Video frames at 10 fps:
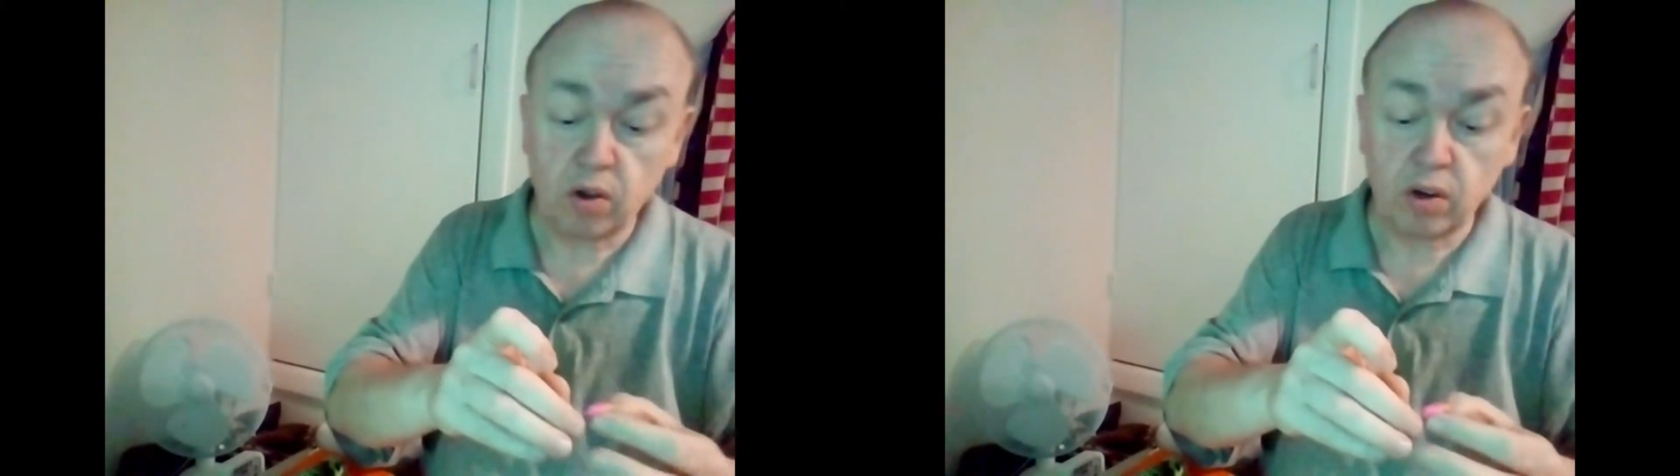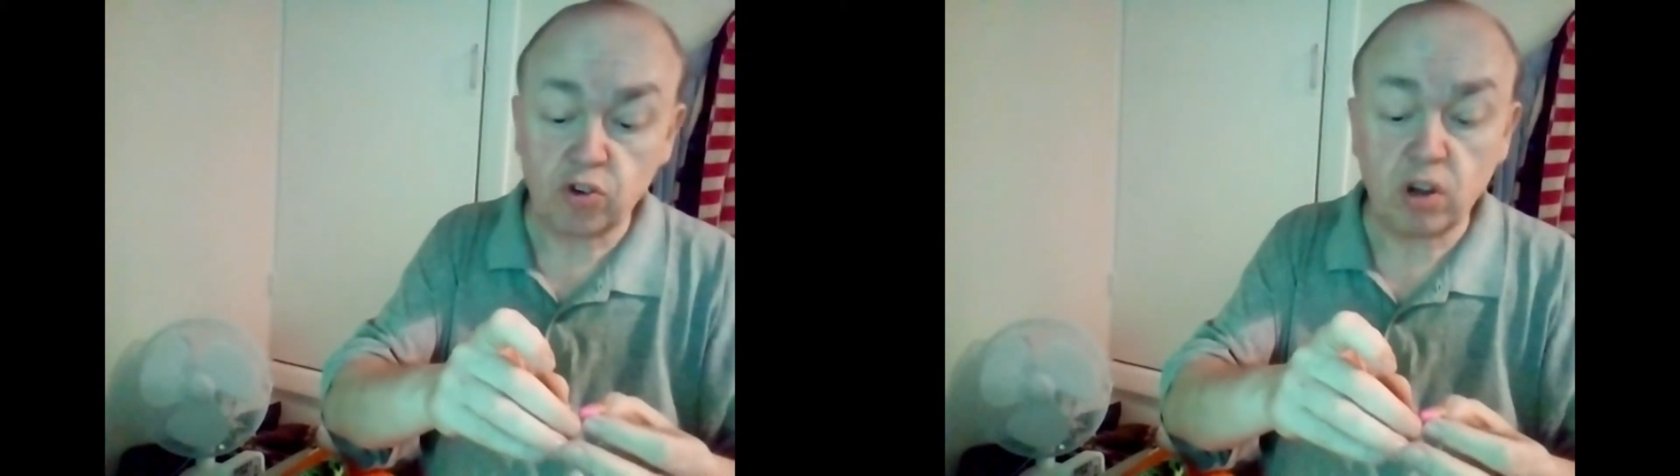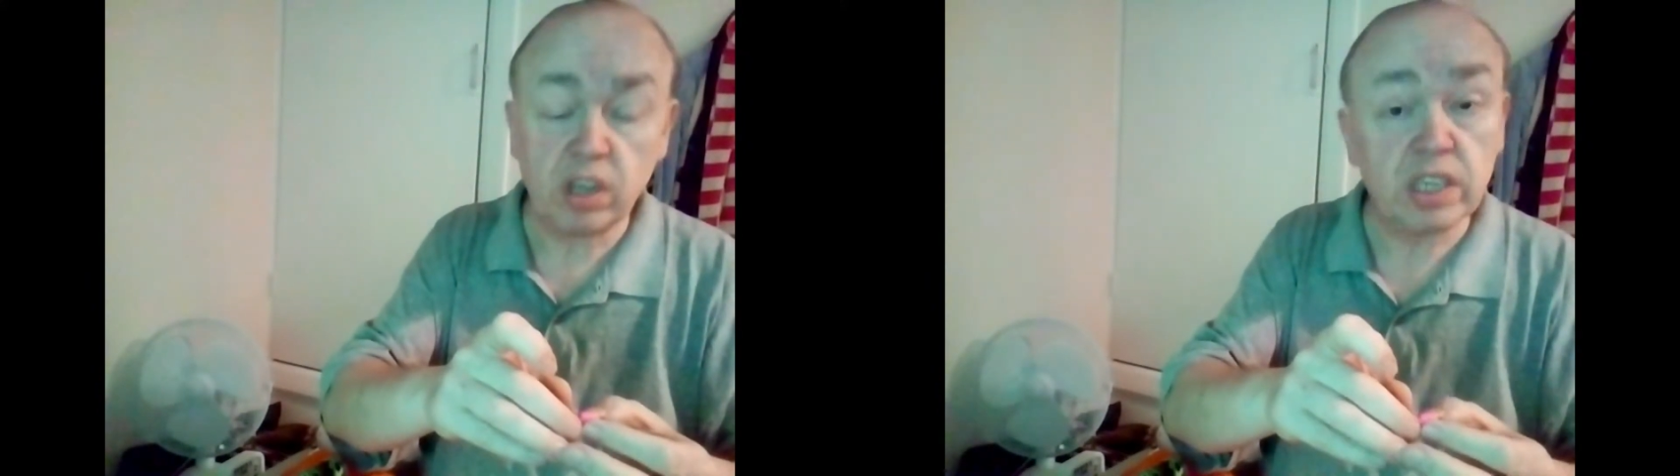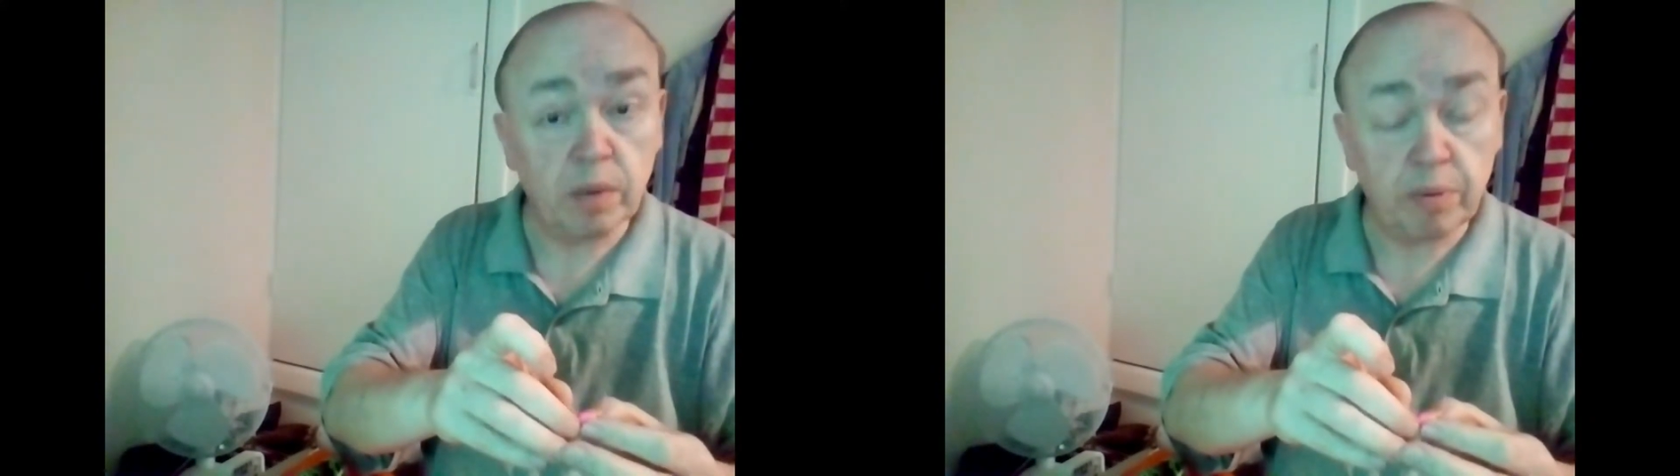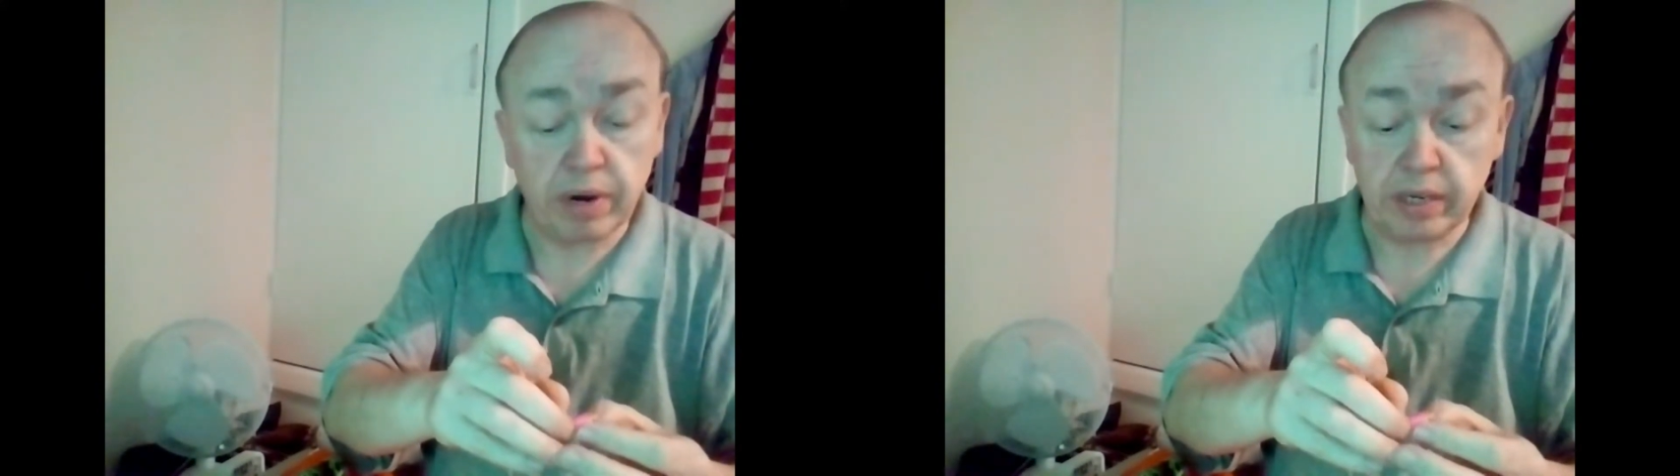got to try and
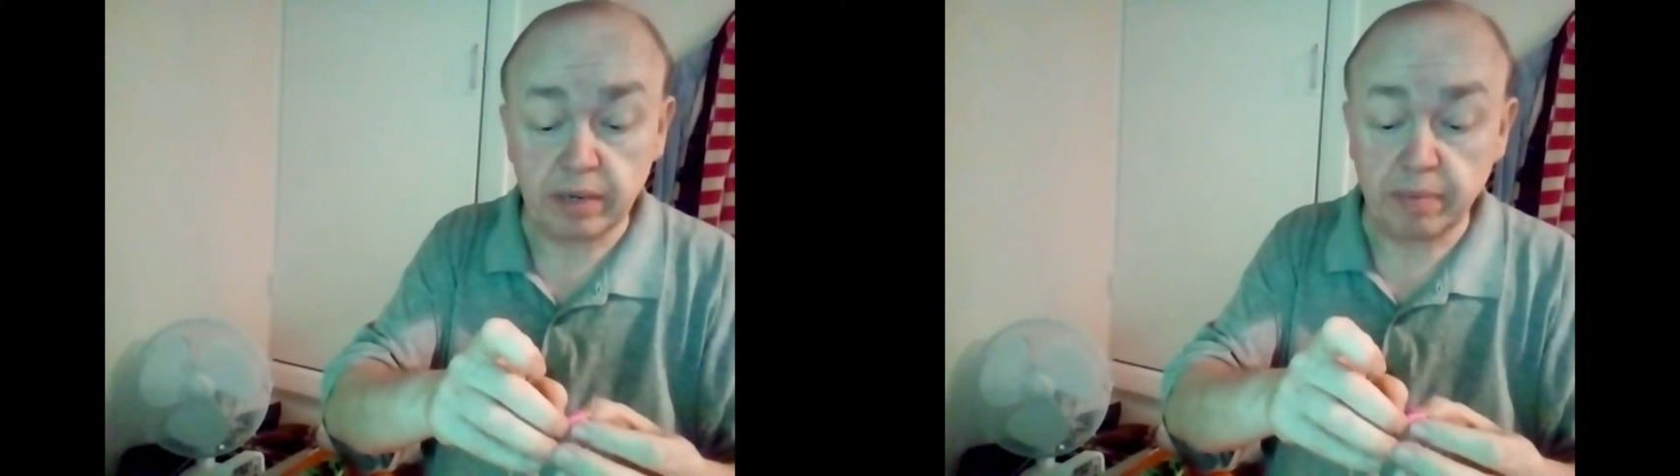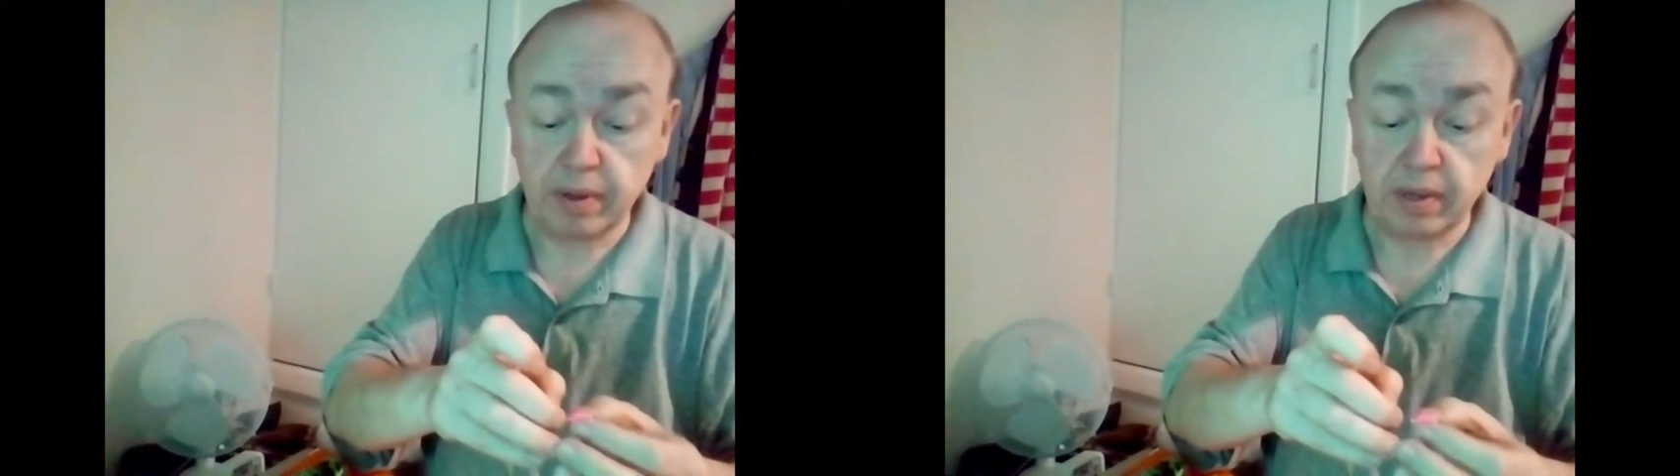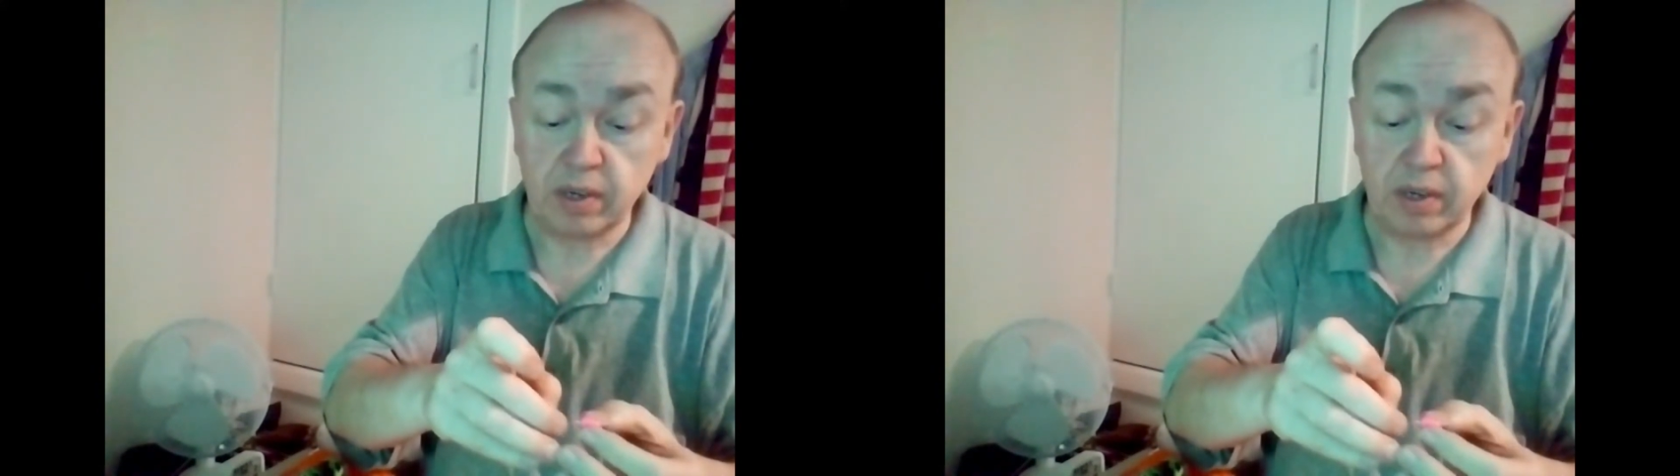separate them.